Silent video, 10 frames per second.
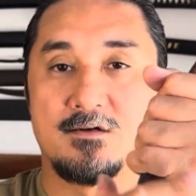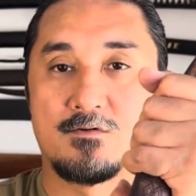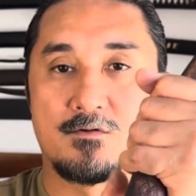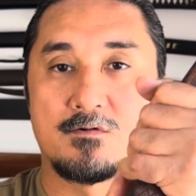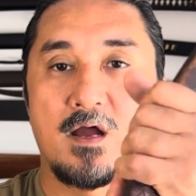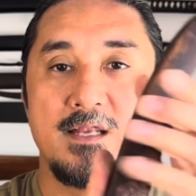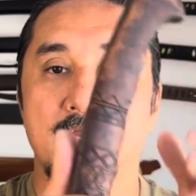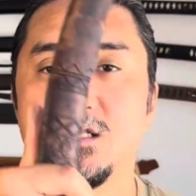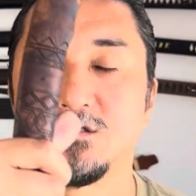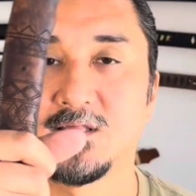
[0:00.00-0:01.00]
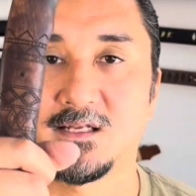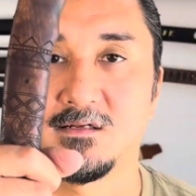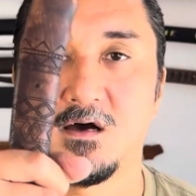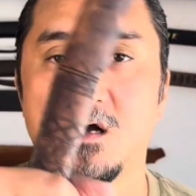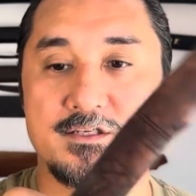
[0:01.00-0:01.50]
right into that
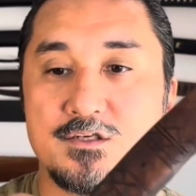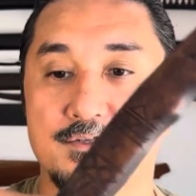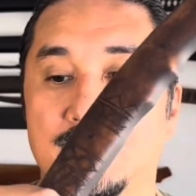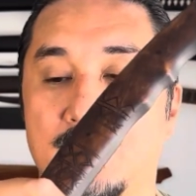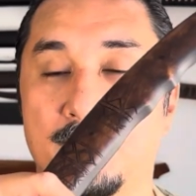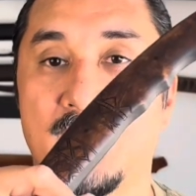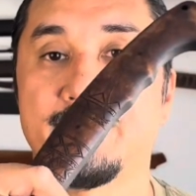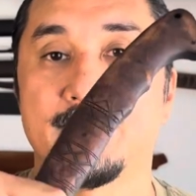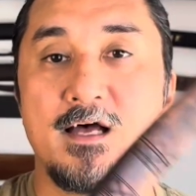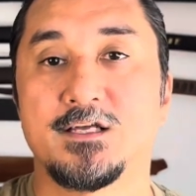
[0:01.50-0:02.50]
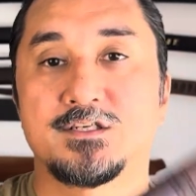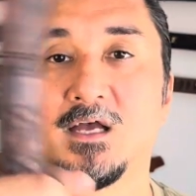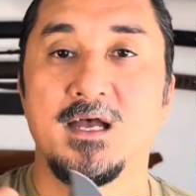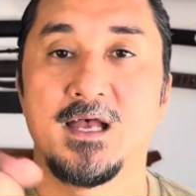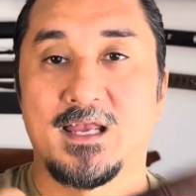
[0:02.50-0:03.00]
notch so that my flesh
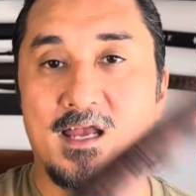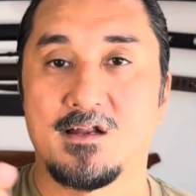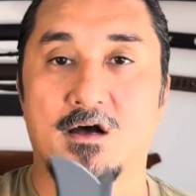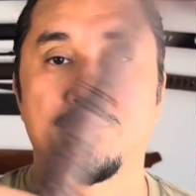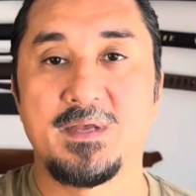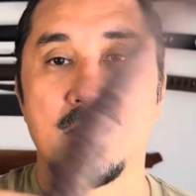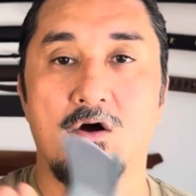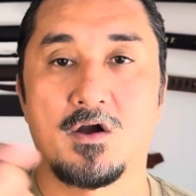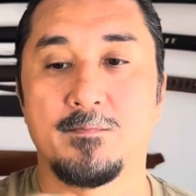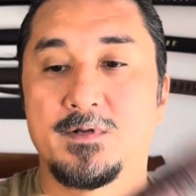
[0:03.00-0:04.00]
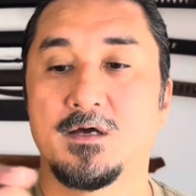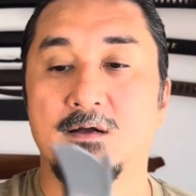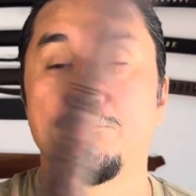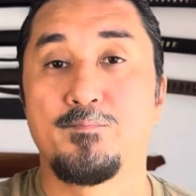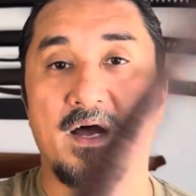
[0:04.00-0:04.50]
cannot be harmed
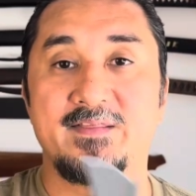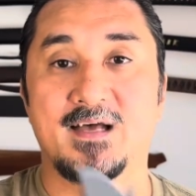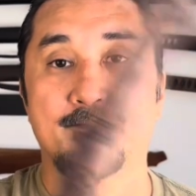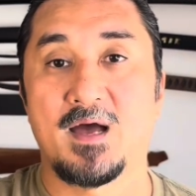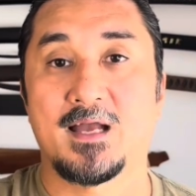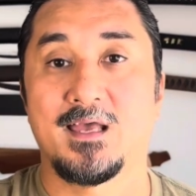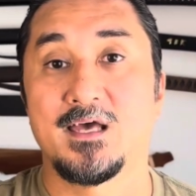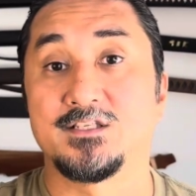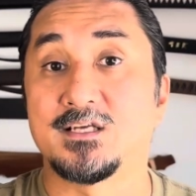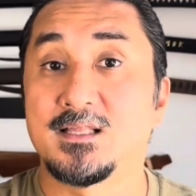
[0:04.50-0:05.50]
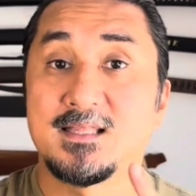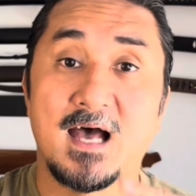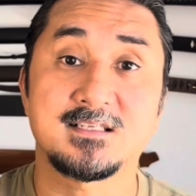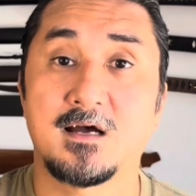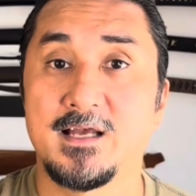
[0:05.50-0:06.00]
by that back edge.
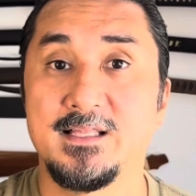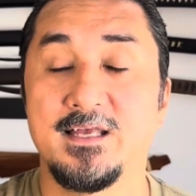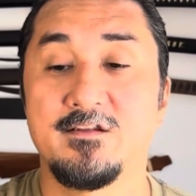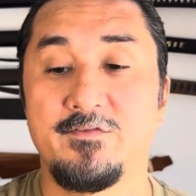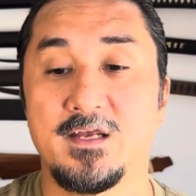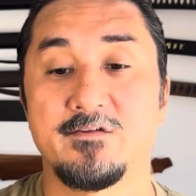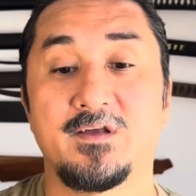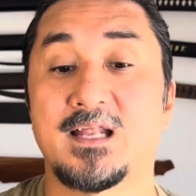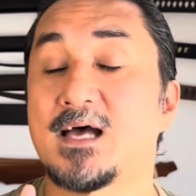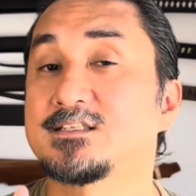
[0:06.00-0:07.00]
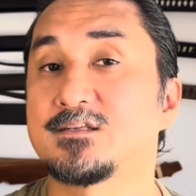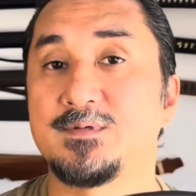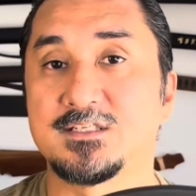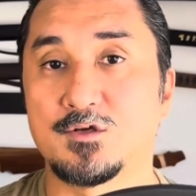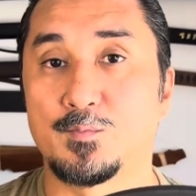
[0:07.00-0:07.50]
That's highly innovative. It has to be
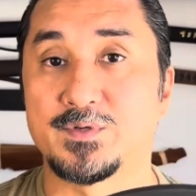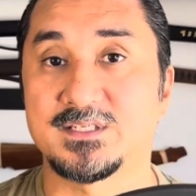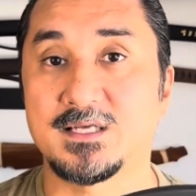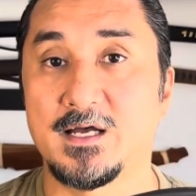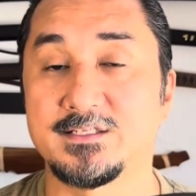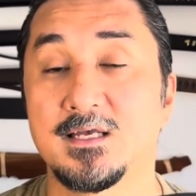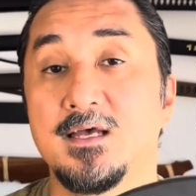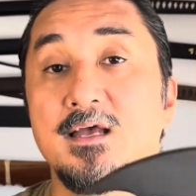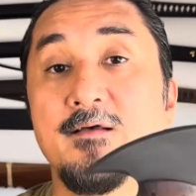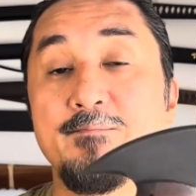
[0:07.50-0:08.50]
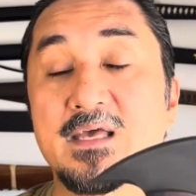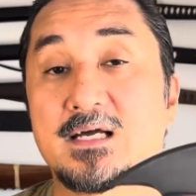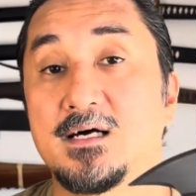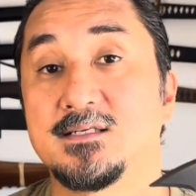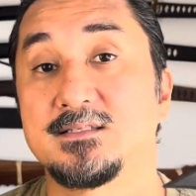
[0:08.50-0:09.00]
so precise
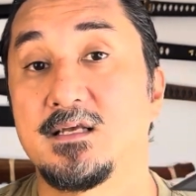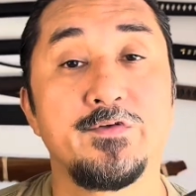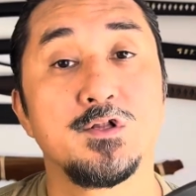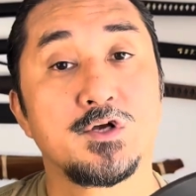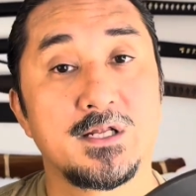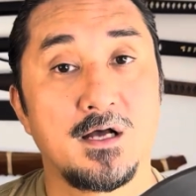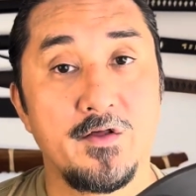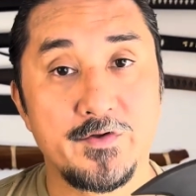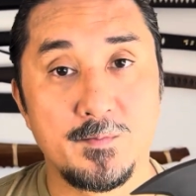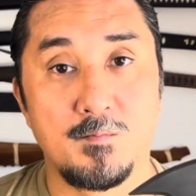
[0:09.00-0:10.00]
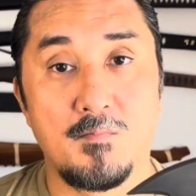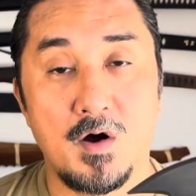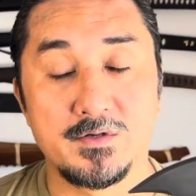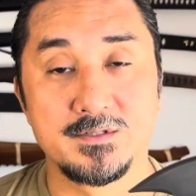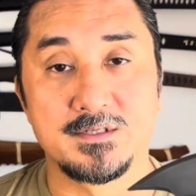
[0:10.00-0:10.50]
Because if you look at other
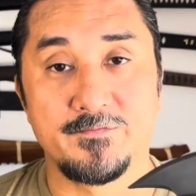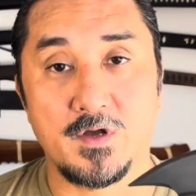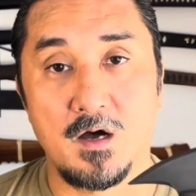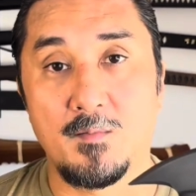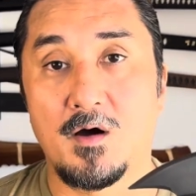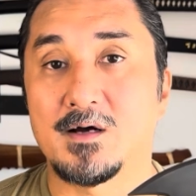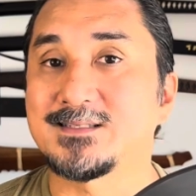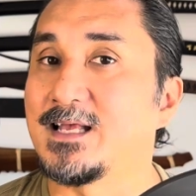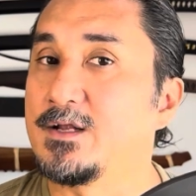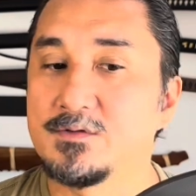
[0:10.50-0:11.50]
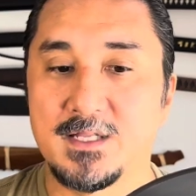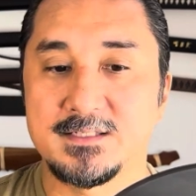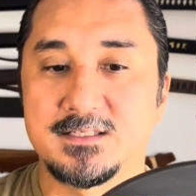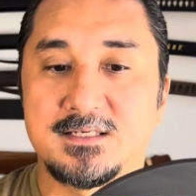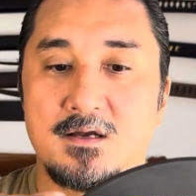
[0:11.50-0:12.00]
models of tomahawks, they don't
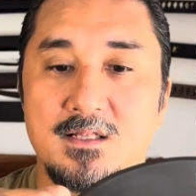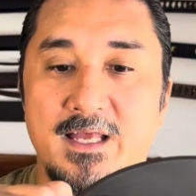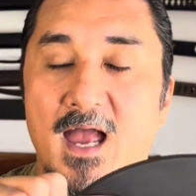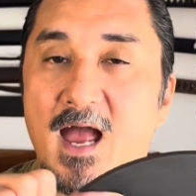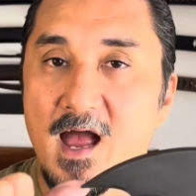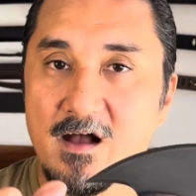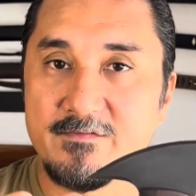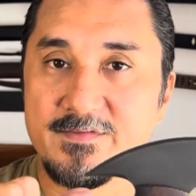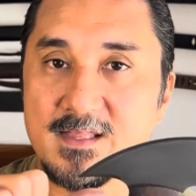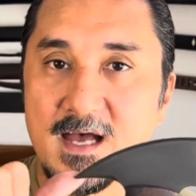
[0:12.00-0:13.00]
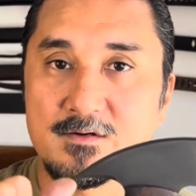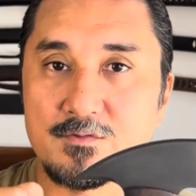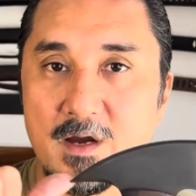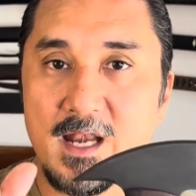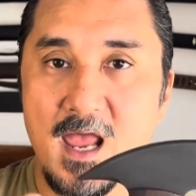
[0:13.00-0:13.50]
necessarily have that
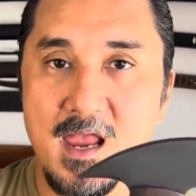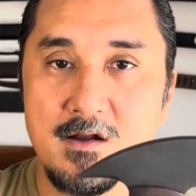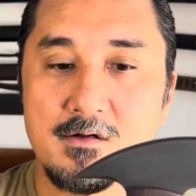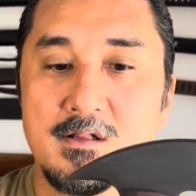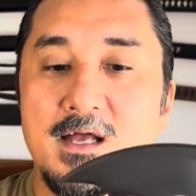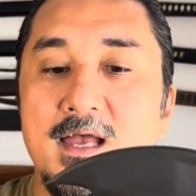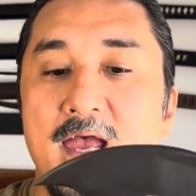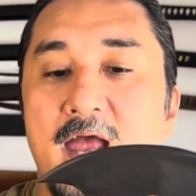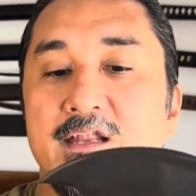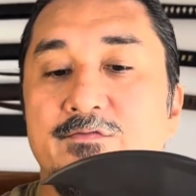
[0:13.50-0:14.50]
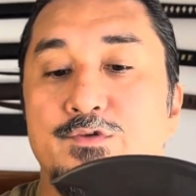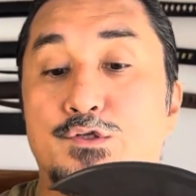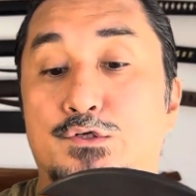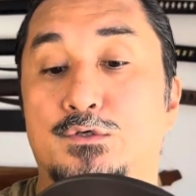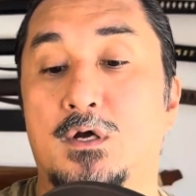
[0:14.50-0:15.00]
right angle. And if you
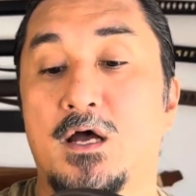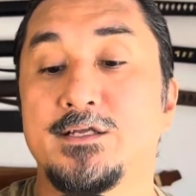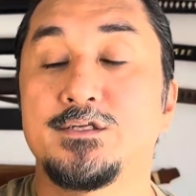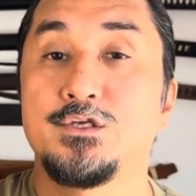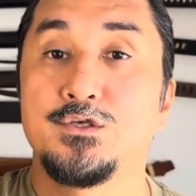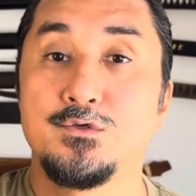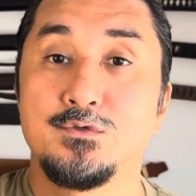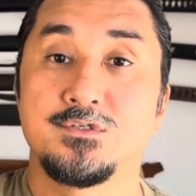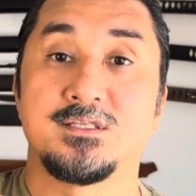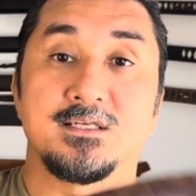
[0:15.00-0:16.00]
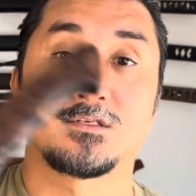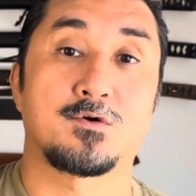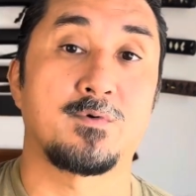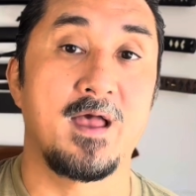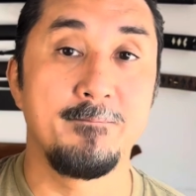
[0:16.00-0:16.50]
try to use this
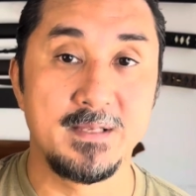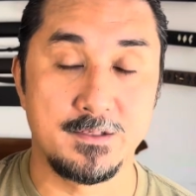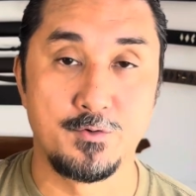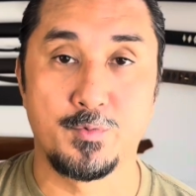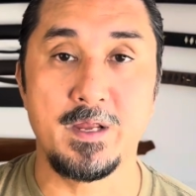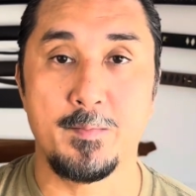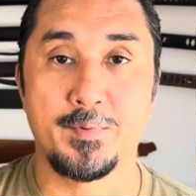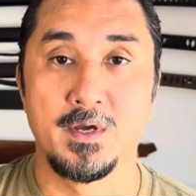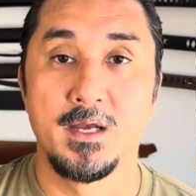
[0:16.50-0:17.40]
karambit grip